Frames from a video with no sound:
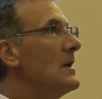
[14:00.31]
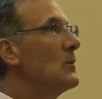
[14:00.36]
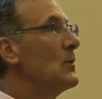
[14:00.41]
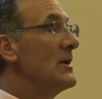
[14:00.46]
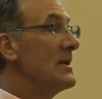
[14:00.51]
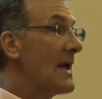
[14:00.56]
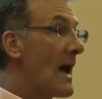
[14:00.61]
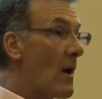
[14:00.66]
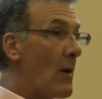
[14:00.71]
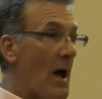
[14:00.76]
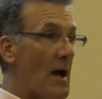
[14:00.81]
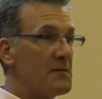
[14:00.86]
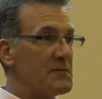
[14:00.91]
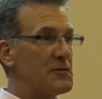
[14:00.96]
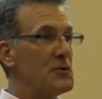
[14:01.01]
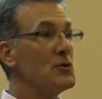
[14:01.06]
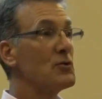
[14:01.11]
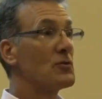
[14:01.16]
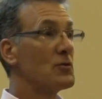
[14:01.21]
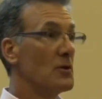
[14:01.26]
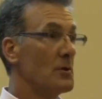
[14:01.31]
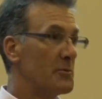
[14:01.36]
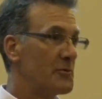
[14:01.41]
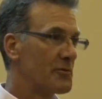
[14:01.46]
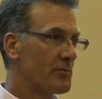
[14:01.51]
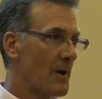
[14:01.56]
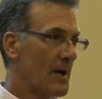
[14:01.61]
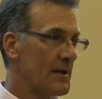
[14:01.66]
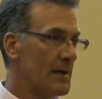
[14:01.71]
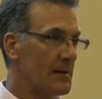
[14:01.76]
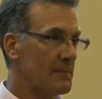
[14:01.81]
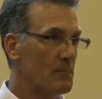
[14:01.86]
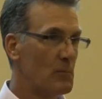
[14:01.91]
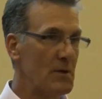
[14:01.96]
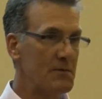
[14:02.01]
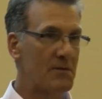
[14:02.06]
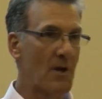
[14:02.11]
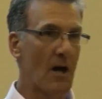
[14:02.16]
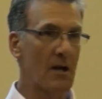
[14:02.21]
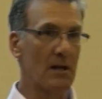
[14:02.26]
we now have two groups running.
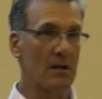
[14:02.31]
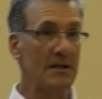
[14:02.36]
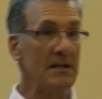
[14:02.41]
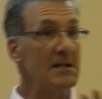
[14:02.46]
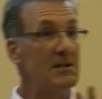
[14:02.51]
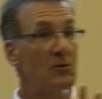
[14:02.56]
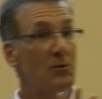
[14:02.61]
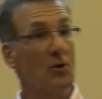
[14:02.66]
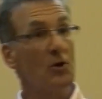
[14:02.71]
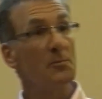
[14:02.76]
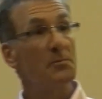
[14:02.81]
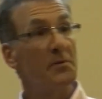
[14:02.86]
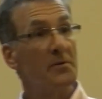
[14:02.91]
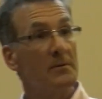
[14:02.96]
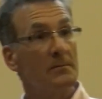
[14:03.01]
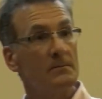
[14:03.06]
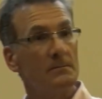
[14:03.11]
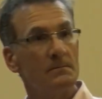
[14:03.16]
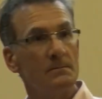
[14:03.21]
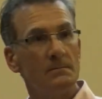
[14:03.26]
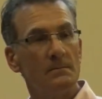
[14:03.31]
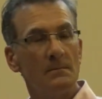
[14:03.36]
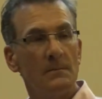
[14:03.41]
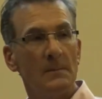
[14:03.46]
We've got a lead group,